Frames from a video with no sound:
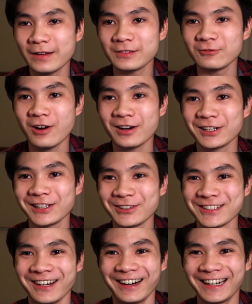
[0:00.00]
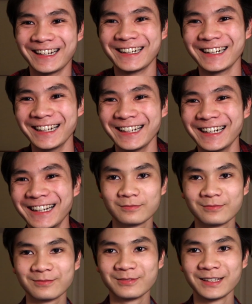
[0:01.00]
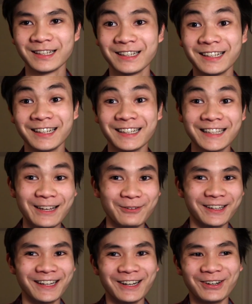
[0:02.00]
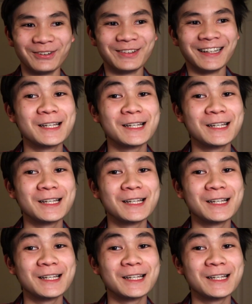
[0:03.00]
the wrong colors on. There we go.